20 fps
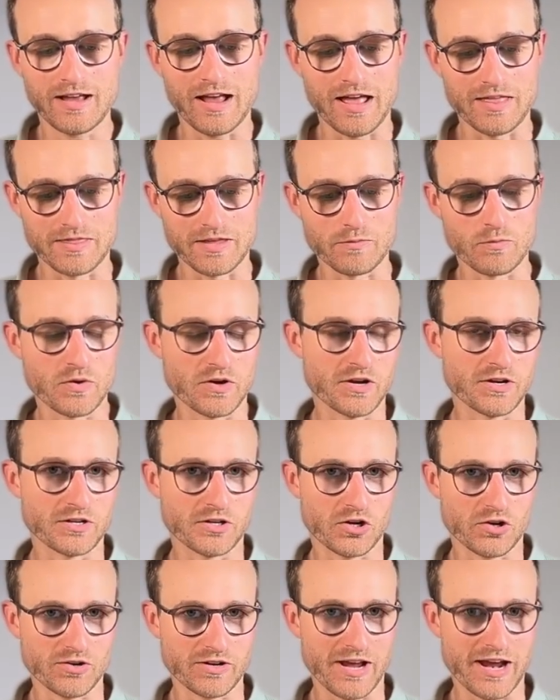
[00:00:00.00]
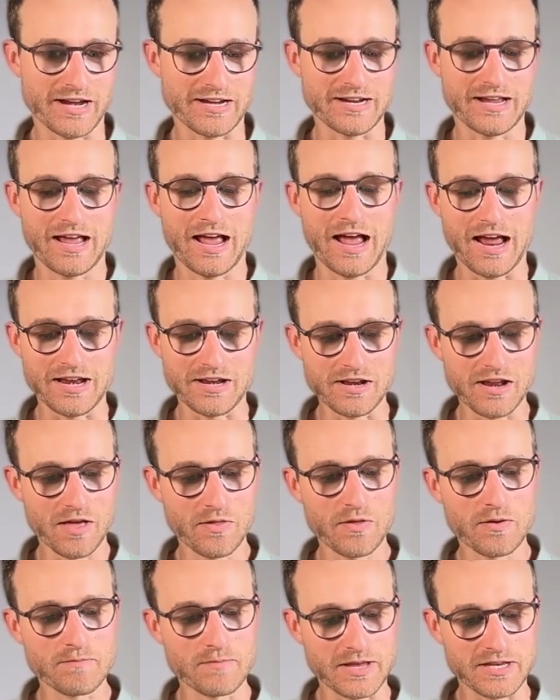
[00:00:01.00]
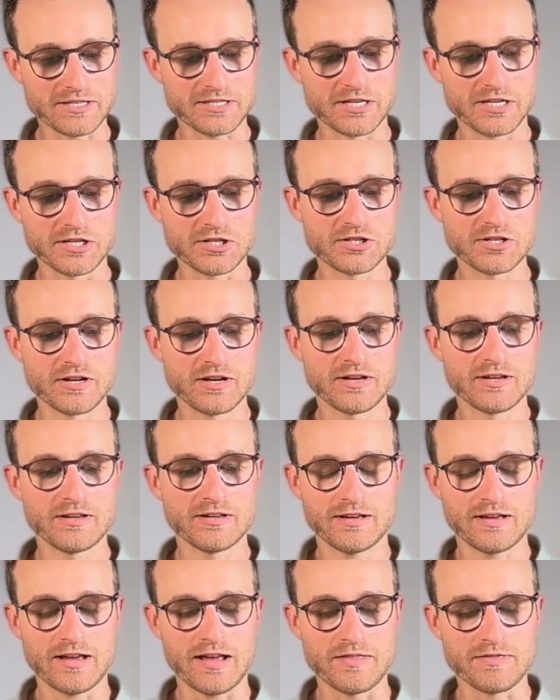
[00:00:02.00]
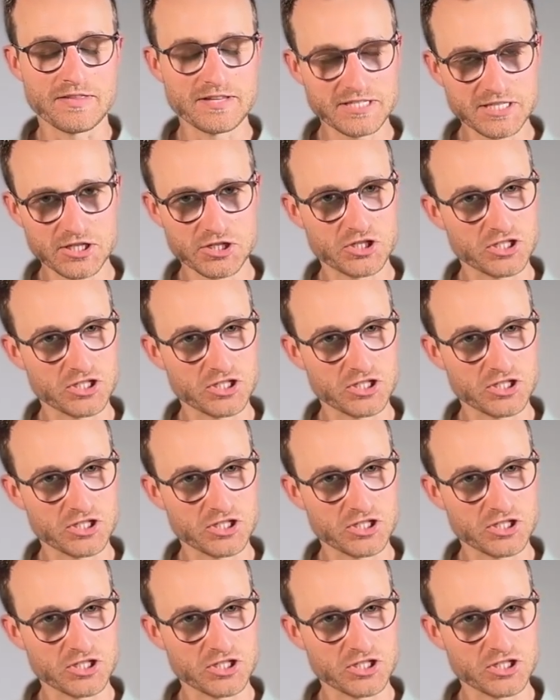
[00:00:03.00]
and then we're going to create another message, and this is